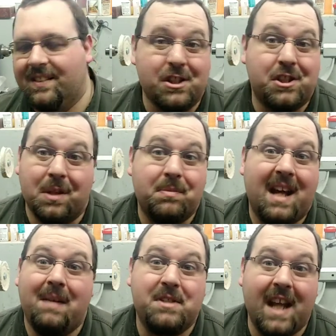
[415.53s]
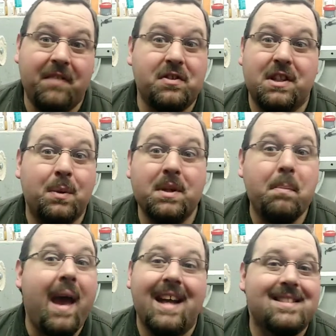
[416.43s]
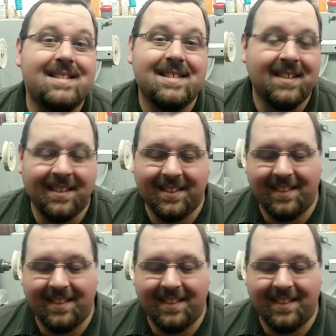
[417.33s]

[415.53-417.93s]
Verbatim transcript: Just sometimes you have to deal with a mess.